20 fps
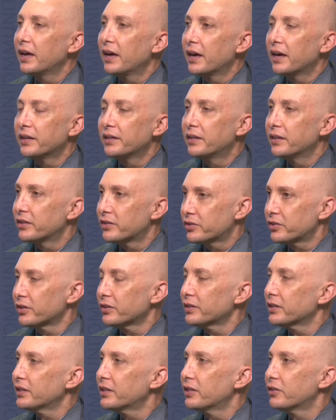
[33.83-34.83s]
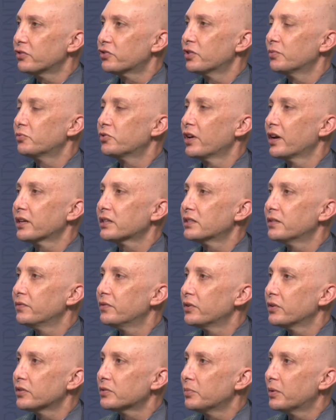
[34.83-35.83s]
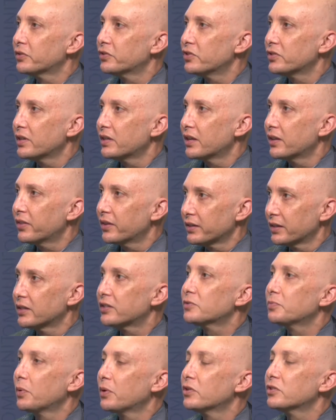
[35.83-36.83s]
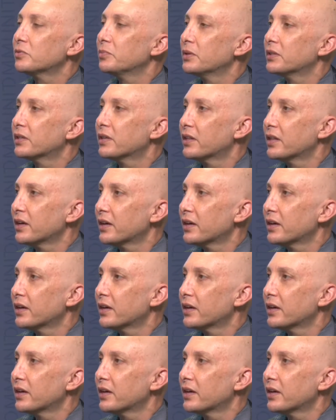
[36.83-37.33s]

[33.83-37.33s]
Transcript: and uh, certainly Leadership Jacksonville, as much as anything, exposed me to